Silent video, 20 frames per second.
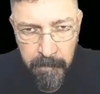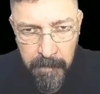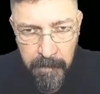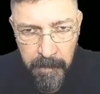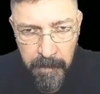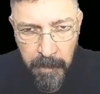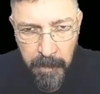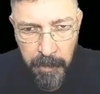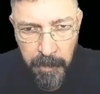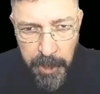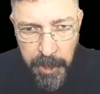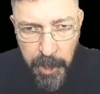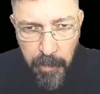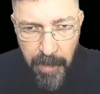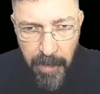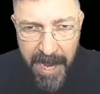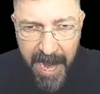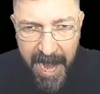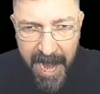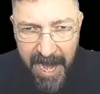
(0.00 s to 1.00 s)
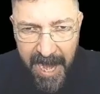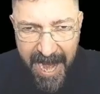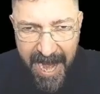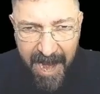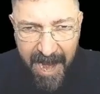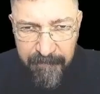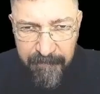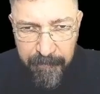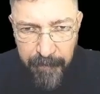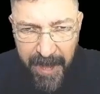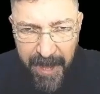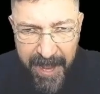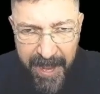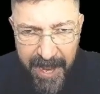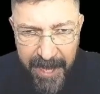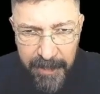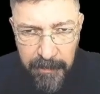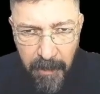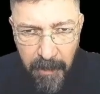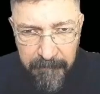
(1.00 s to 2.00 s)
You are
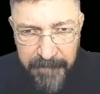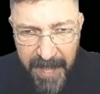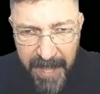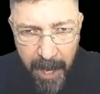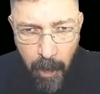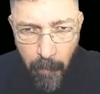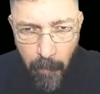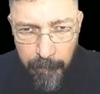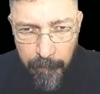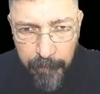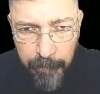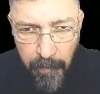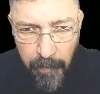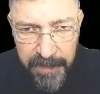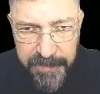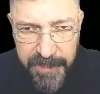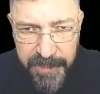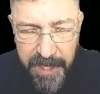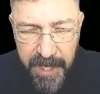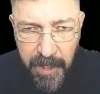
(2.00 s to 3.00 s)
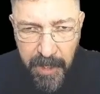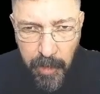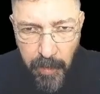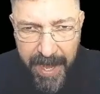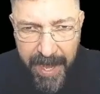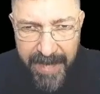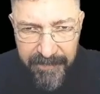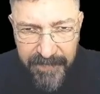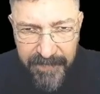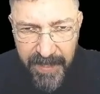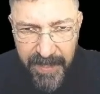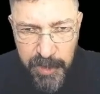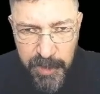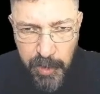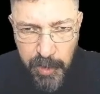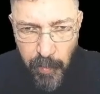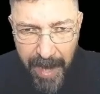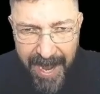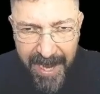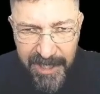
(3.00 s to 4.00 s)
afraid of the authority granted to
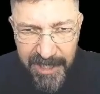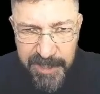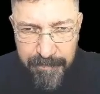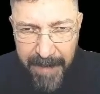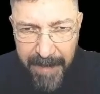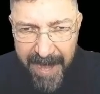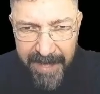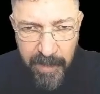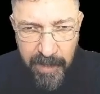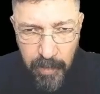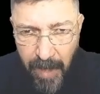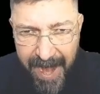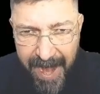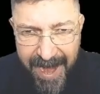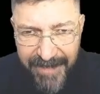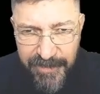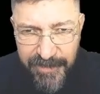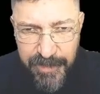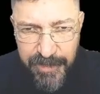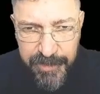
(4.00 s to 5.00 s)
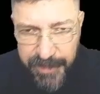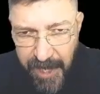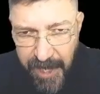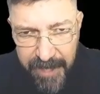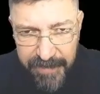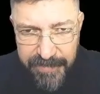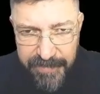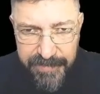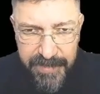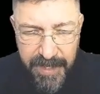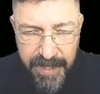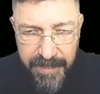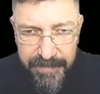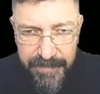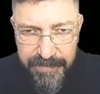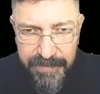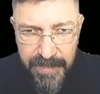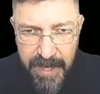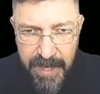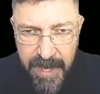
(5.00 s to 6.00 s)
us by Christ Jesus.
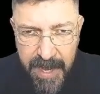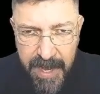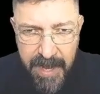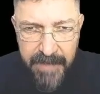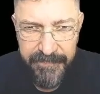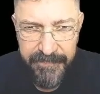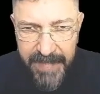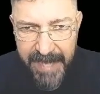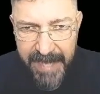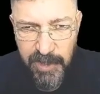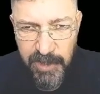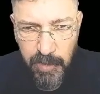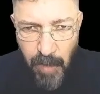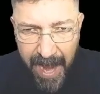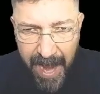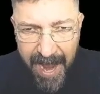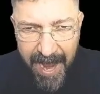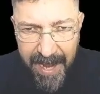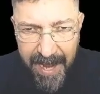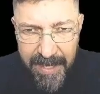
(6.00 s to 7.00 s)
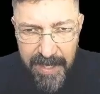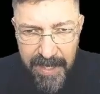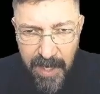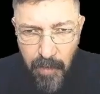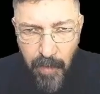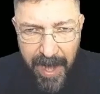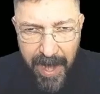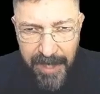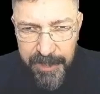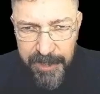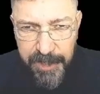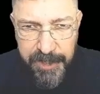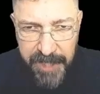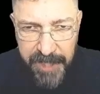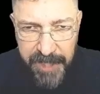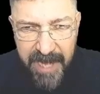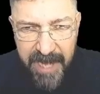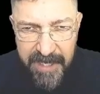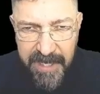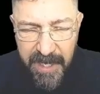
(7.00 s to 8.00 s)
That's why you are
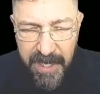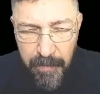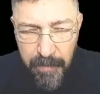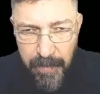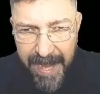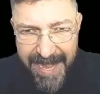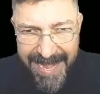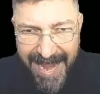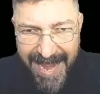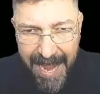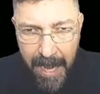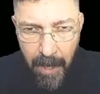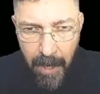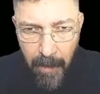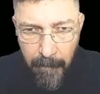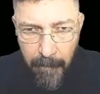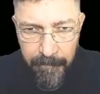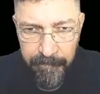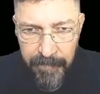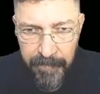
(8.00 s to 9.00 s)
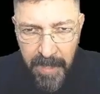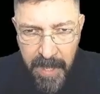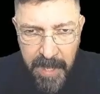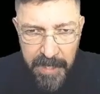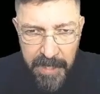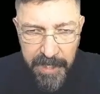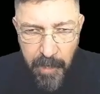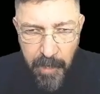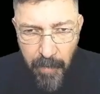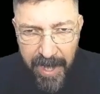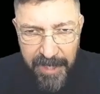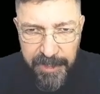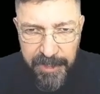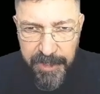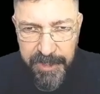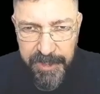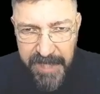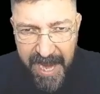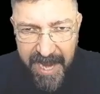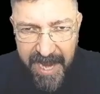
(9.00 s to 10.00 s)
shaking right now. You are
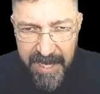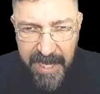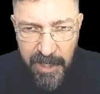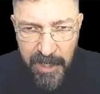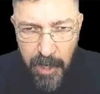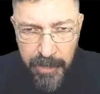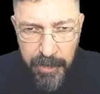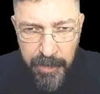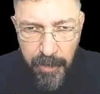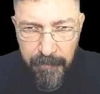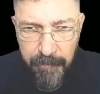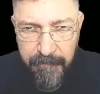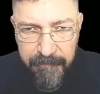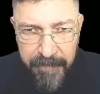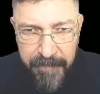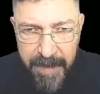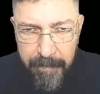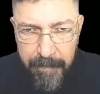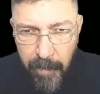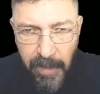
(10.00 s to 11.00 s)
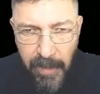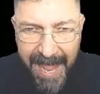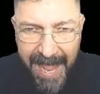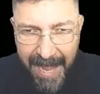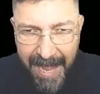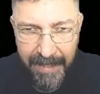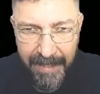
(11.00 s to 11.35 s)
shaking on your feeble leg.